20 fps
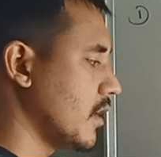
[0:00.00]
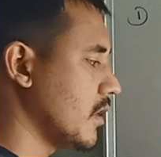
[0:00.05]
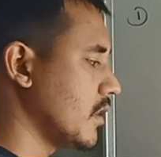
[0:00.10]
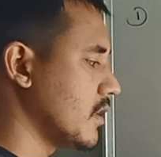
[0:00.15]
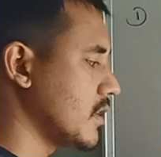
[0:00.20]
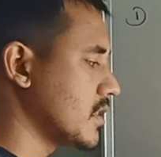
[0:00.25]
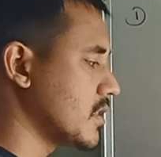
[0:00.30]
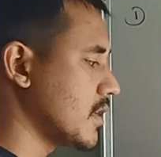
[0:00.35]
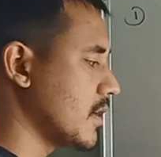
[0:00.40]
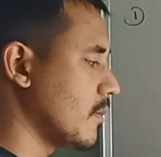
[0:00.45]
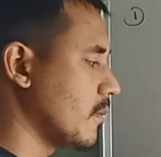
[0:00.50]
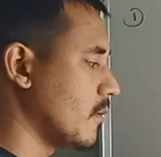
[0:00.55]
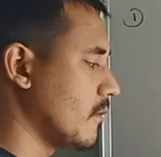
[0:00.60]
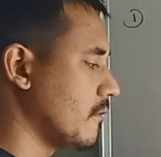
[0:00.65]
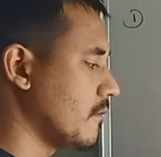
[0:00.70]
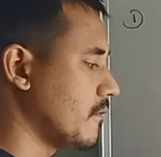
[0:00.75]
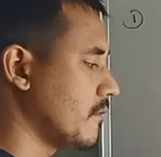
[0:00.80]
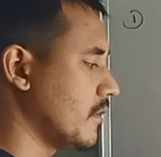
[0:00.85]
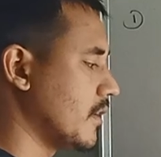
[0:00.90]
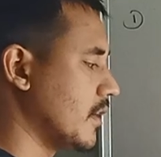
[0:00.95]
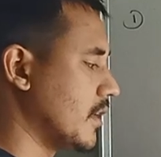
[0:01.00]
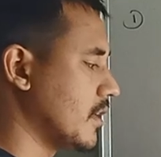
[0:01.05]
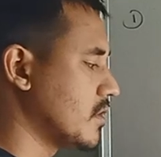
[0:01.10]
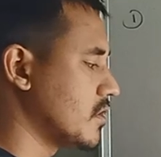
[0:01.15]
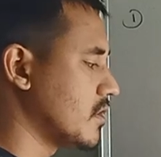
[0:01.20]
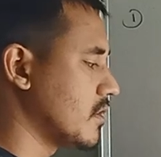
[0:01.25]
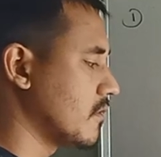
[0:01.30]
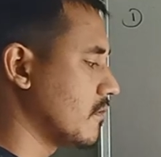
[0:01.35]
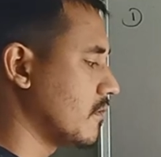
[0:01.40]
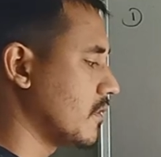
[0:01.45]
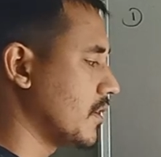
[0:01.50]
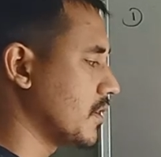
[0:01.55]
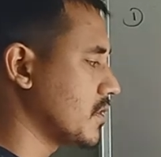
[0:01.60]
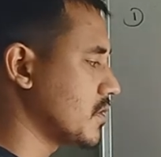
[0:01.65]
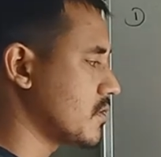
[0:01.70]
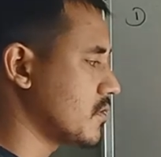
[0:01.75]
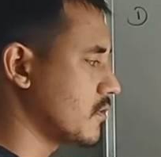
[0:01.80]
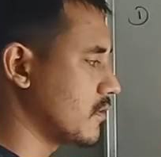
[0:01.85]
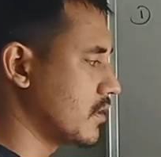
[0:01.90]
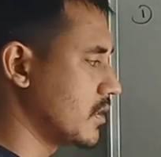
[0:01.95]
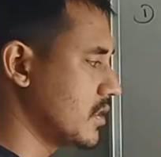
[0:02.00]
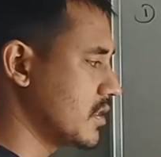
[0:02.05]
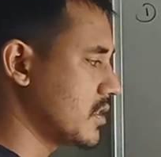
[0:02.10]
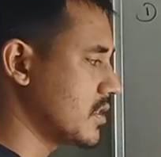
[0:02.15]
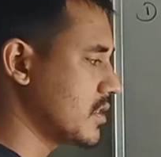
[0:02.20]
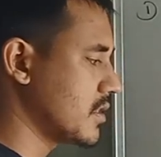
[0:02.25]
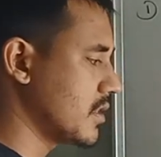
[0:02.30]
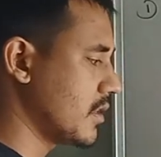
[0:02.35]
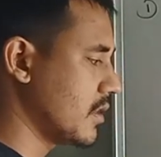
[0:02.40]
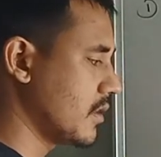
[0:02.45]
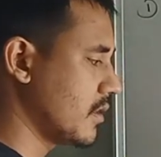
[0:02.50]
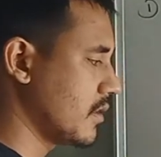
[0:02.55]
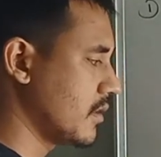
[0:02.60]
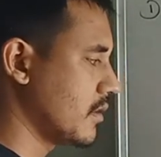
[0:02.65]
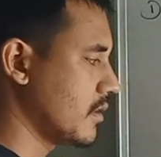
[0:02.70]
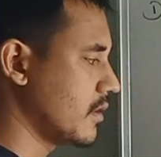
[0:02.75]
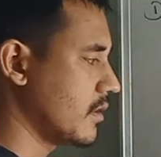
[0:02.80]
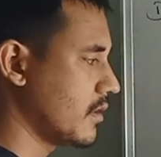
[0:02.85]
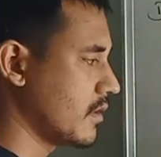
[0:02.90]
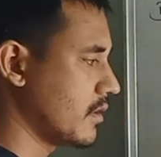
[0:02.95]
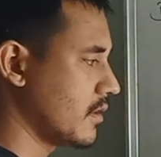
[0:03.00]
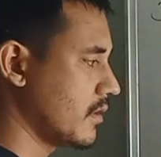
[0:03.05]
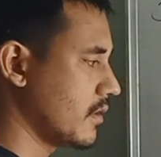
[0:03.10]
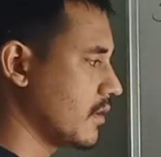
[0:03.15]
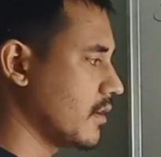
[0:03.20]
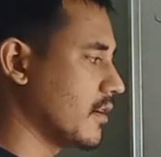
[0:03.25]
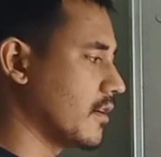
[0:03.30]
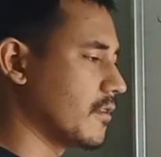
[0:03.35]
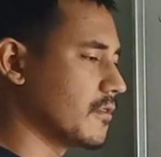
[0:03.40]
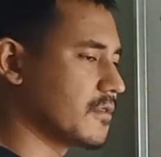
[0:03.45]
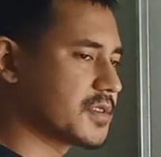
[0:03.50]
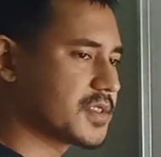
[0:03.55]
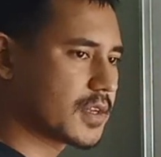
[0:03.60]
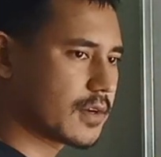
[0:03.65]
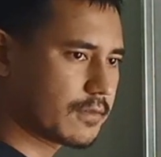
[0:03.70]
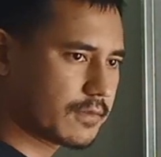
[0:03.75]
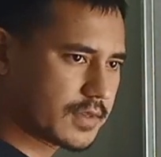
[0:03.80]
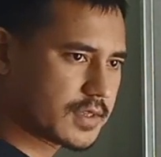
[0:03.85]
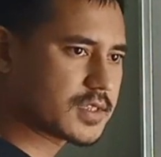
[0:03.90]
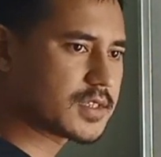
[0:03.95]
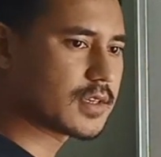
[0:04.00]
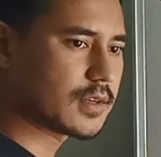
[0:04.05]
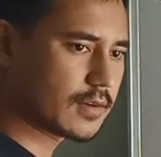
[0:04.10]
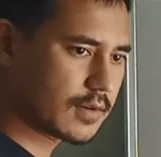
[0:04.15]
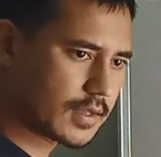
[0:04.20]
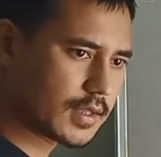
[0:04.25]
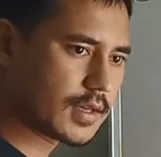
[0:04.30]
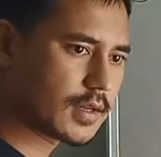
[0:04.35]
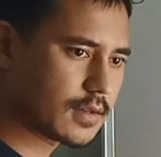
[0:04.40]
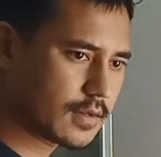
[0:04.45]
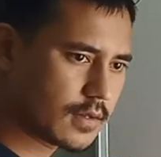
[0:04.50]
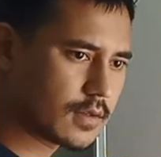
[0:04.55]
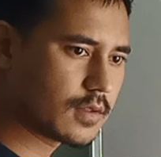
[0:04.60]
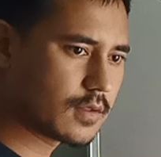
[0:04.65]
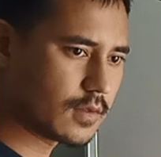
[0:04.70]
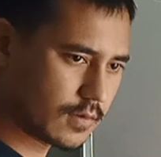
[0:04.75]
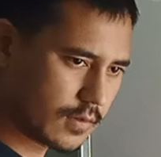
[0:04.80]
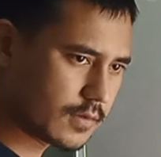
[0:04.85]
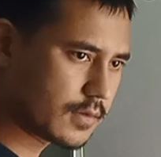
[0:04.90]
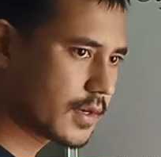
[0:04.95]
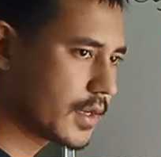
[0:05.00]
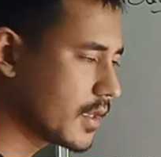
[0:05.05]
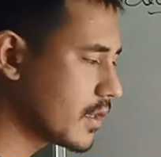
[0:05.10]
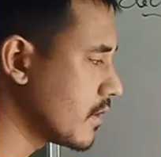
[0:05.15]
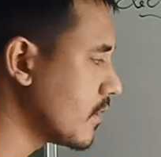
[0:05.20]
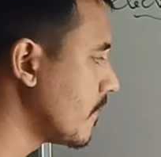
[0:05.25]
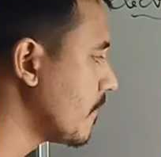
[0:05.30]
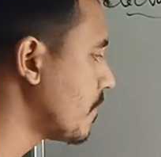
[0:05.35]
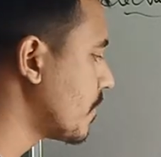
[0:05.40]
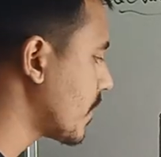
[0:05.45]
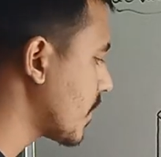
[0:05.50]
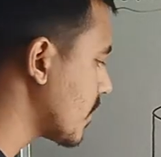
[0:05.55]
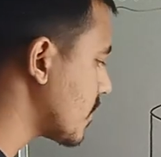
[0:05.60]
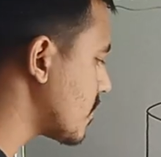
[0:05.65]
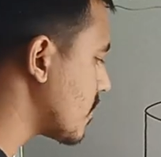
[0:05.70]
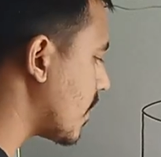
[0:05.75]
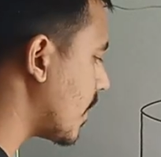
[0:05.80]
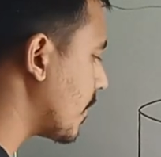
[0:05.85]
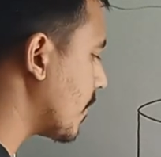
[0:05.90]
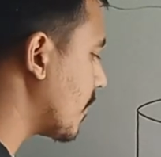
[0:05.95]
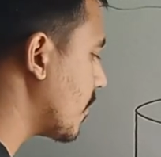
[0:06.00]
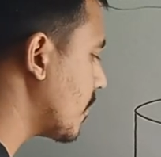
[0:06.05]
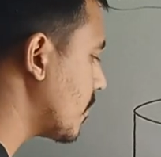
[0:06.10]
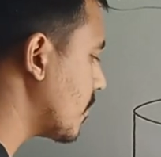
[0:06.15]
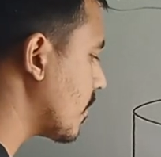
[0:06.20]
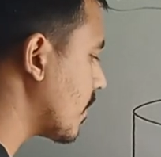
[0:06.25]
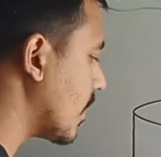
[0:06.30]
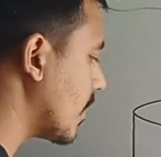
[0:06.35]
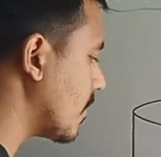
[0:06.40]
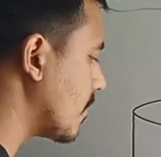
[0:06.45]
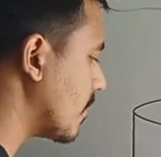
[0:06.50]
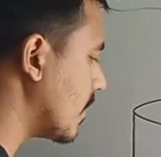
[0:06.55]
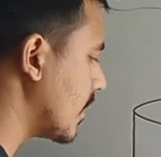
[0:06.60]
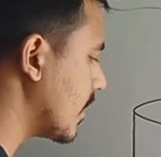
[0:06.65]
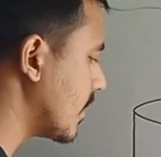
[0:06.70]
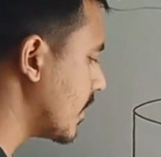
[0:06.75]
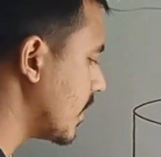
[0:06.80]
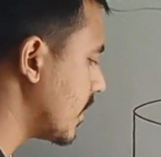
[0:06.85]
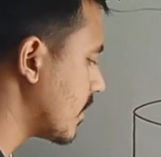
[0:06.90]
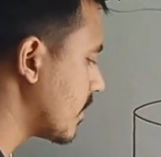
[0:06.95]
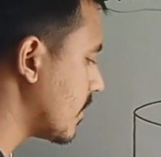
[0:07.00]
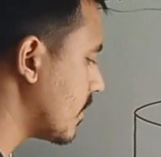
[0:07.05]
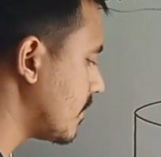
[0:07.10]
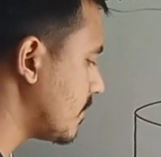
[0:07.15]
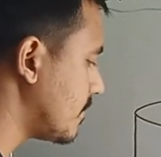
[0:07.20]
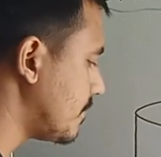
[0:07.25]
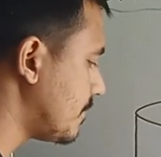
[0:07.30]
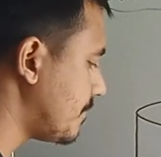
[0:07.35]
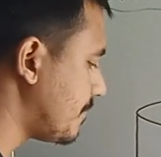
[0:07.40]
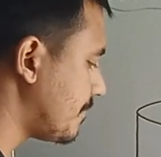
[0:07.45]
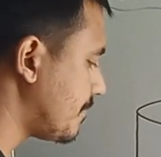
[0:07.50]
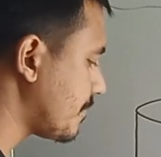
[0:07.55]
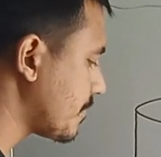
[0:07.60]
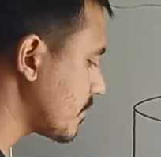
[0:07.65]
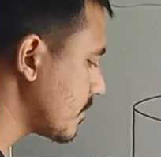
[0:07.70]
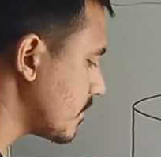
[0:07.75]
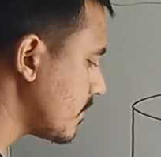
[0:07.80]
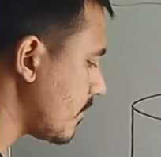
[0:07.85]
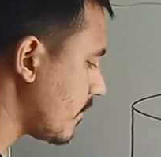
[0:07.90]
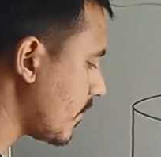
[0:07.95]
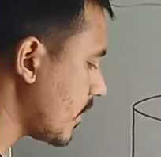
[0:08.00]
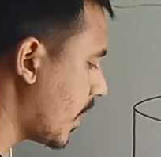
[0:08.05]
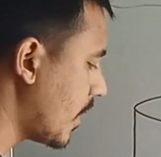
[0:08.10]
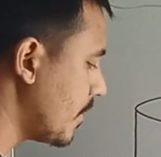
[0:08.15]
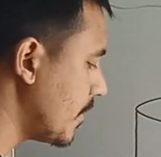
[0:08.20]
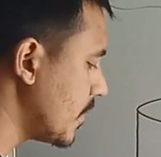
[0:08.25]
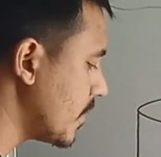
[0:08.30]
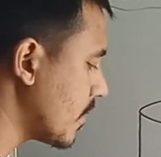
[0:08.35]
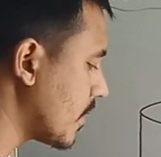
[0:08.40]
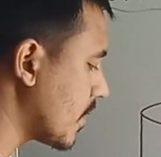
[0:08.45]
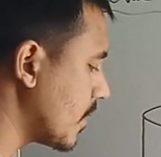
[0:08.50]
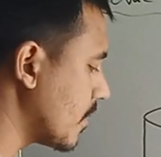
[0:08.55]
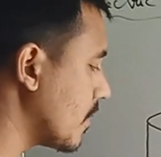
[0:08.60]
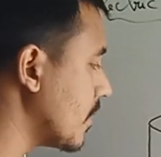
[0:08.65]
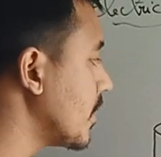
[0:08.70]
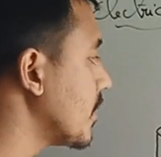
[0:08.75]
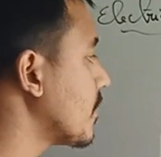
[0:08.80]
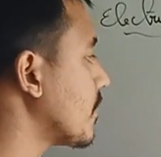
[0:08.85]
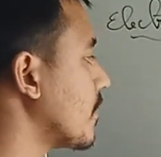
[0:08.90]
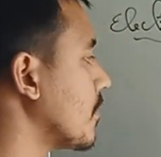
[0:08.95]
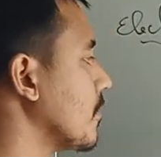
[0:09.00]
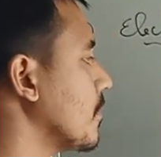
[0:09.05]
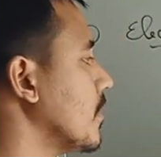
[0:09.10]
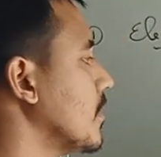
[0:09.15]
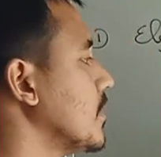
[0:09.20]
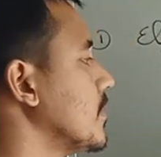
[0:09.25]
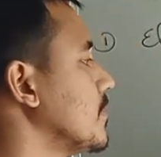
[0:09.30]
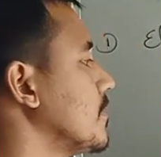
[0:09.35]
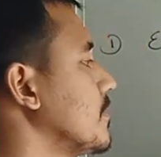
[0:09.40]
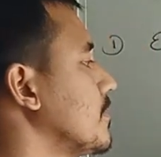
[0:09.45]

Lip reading: and the sum of electric flux through this curved surface area. Alright? So I'm going to calculate that. I'm going to calculate koribo.